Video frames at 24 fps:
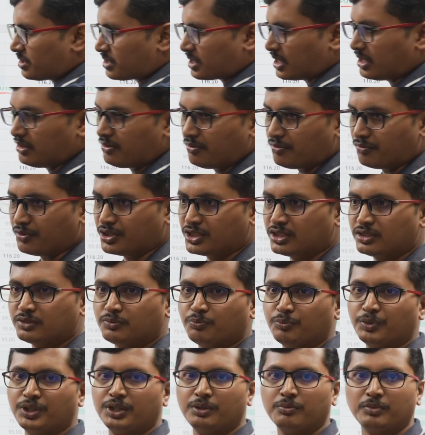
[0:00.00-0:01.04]
chain which is
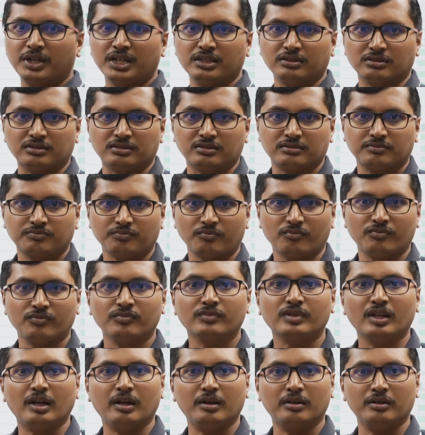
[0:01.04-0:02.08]
minimized
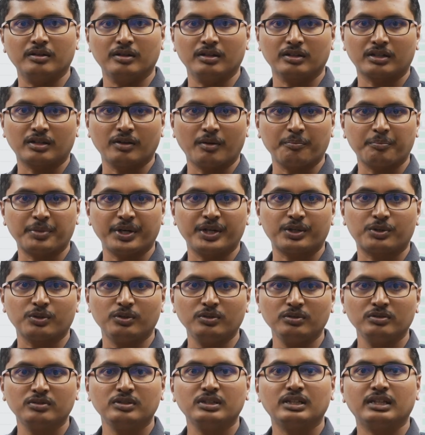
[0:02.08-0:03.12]
compared
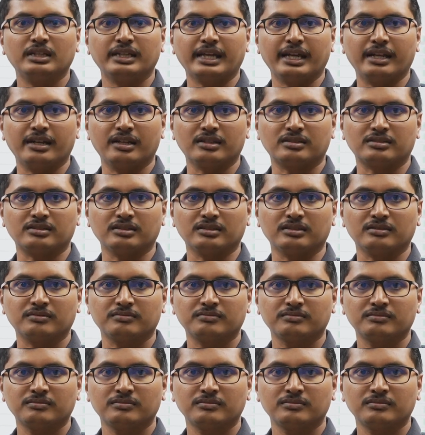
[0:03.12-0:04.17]
to NSE.
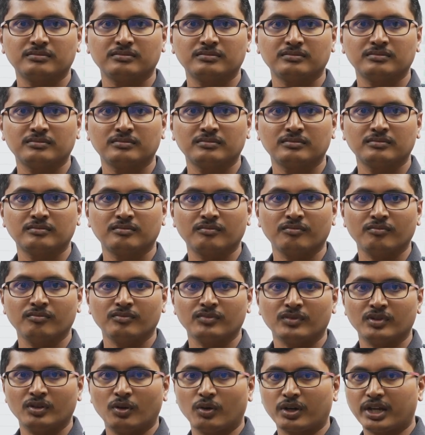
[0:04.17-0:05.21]

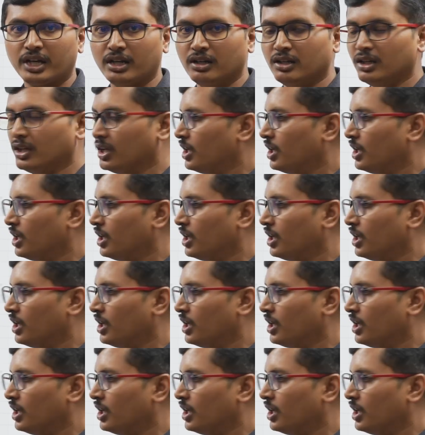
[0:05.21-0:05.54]
Okay.